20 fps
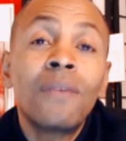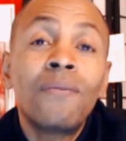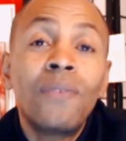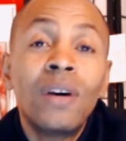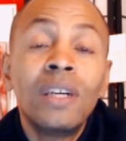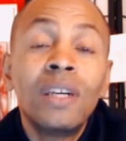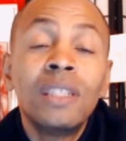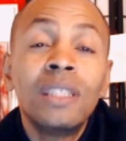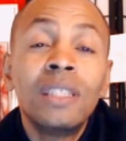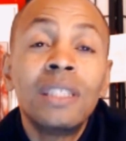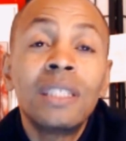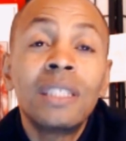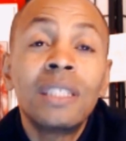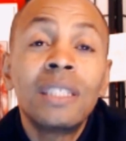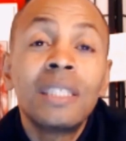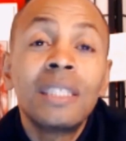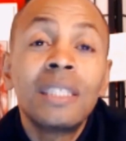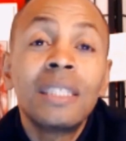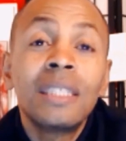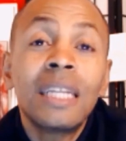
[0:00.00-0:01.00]
the
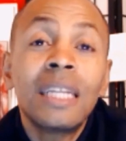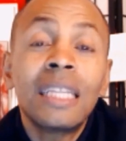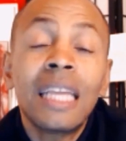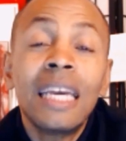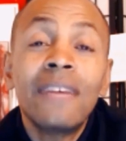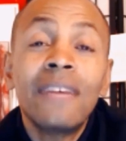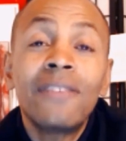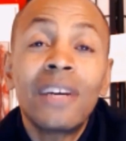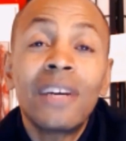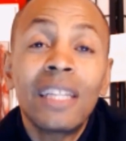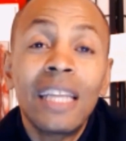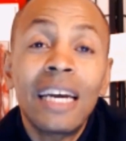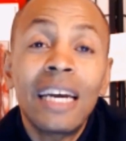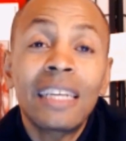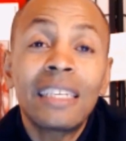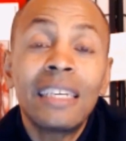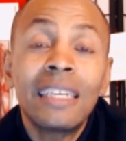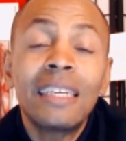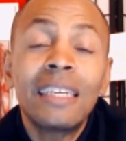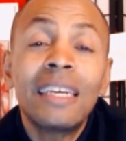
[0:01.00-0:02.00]
funds that they
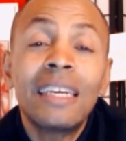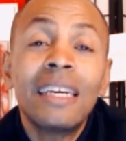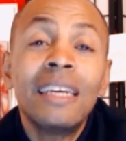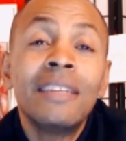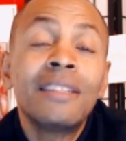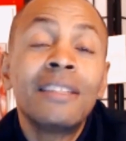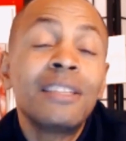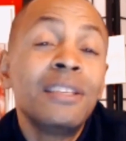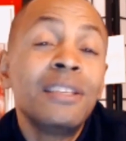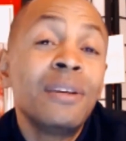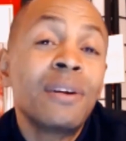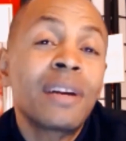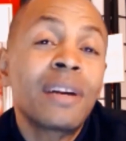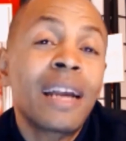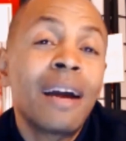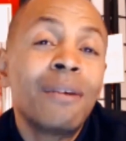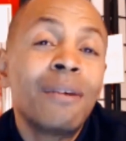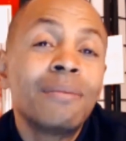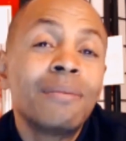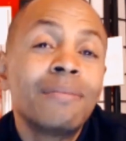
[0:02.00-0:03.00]
collected into your
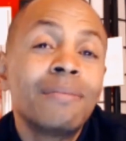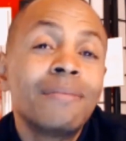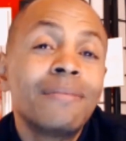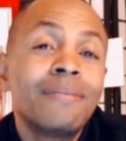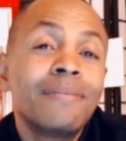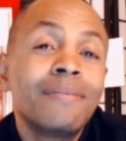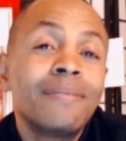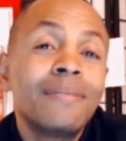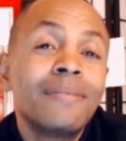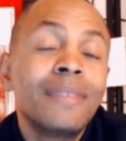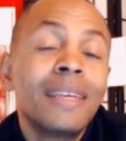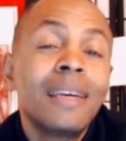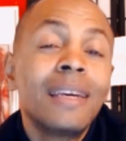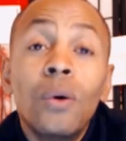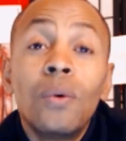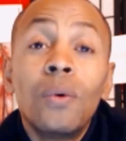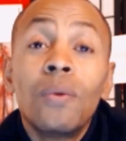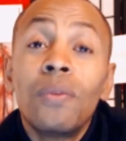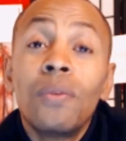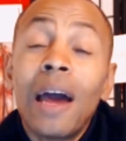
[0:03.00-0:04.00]
account.
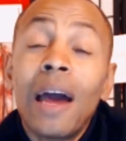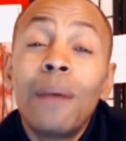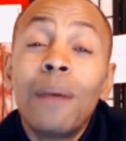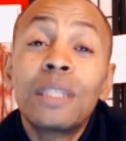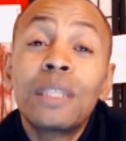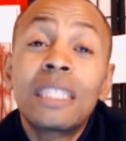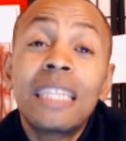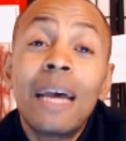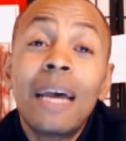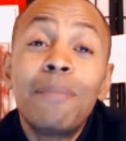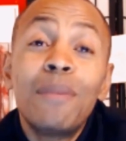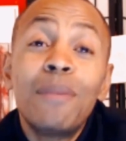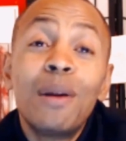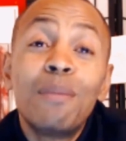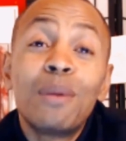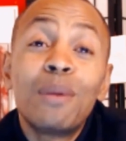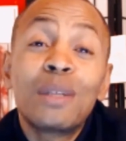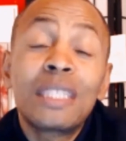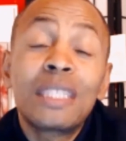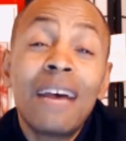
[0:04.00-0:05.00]
So that was step
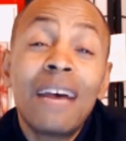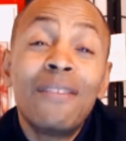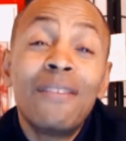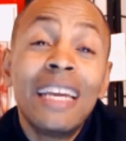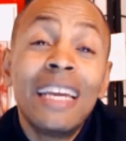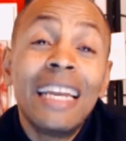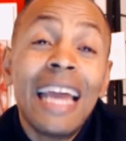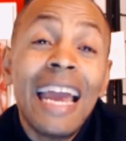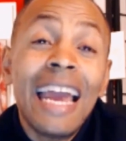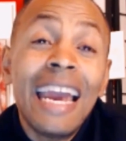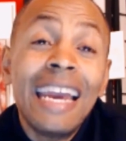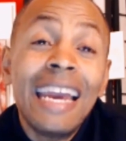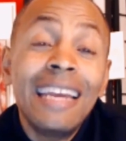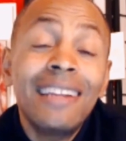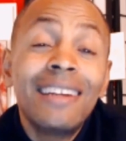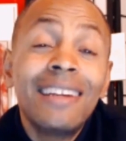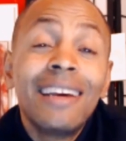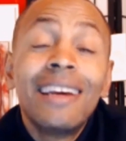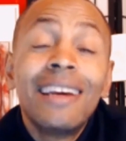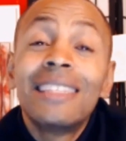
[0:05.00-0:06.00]
number 7 and
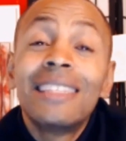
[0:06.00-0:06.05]
8.